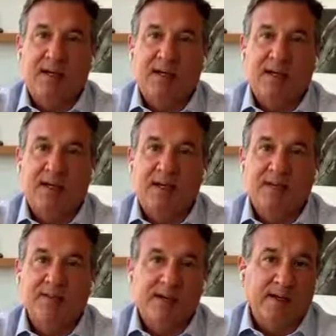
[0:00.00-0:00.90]

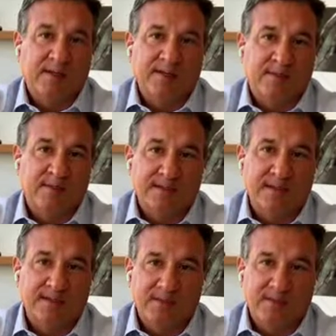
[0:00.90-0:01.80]
as well as
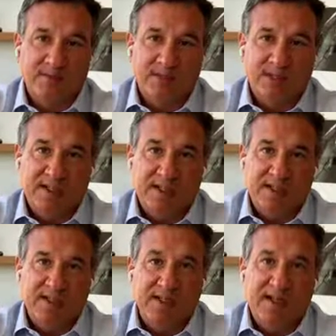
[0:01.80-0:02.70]
advances in machine
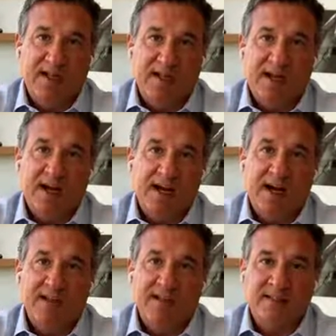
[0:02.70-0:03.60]
learning and
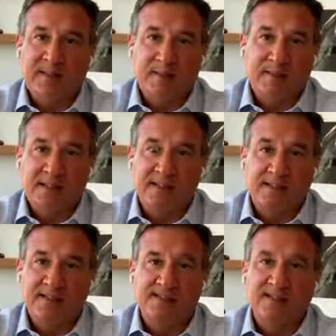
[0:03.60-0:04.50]
AI to help make
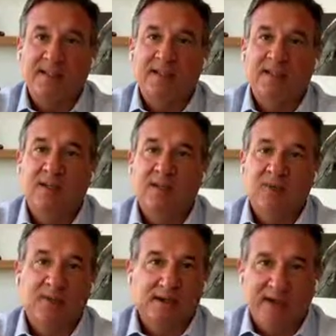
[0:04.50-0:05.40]
sense of it,
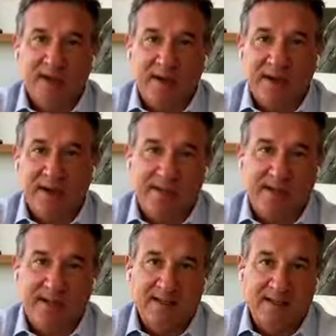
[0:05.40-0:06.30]
really go hand
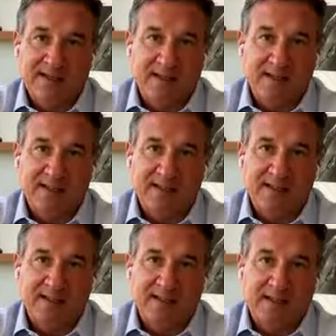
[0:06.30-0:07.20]
in hand
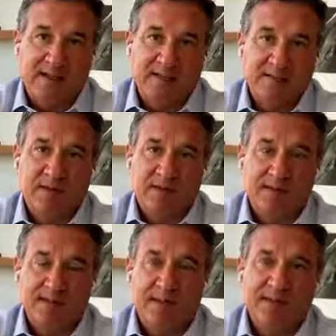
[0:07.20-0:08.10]
as very, I
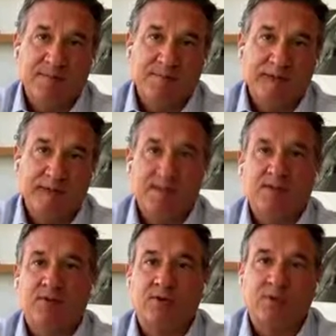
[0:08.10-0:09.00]
would say,
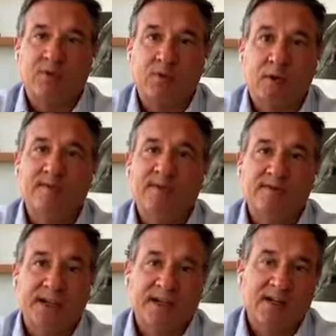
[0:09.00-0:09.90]

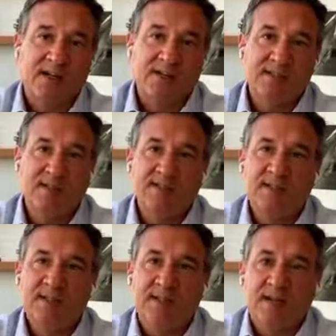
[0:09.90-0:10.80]
disruptive technologies.
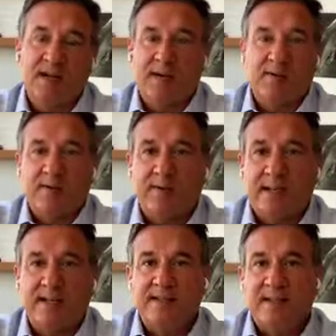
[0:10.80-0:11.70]
Now, I agree with
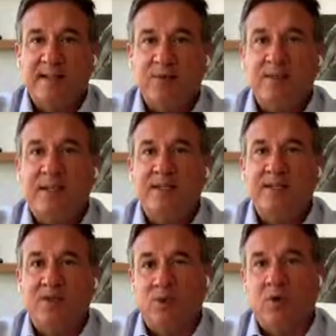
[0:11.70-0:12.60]
Antti. I think we
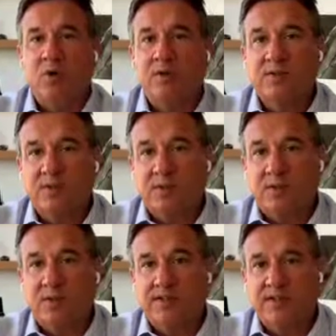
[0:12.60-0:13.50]
need to work
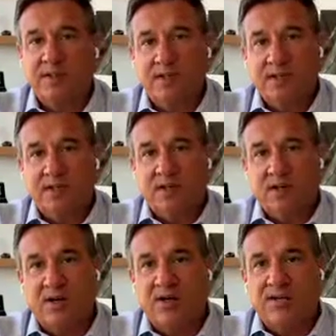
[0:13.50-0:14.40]
towards
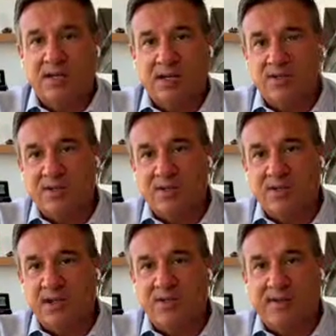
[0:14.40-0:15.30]
an architecture or
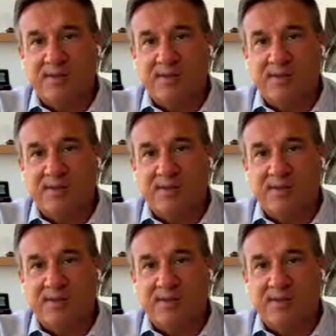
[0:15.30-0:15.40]
set